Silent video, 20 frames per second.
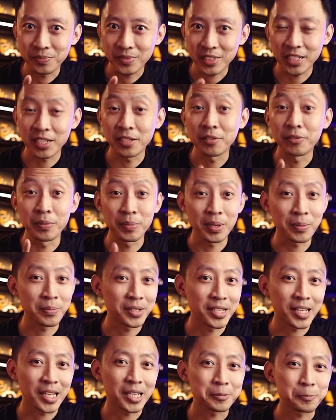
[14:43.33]
Okay,
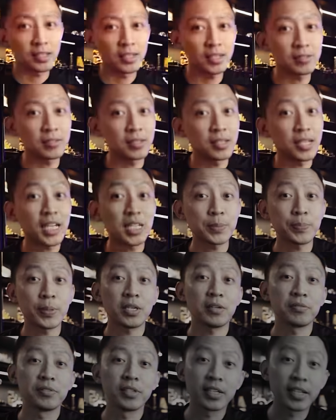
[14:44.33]
remember that. Now the last
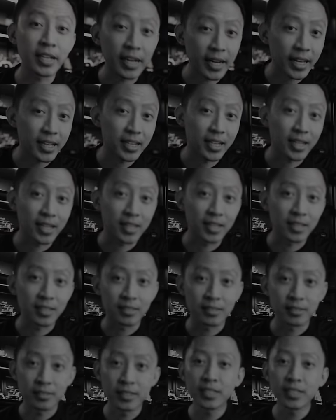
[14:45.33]
part of the guide are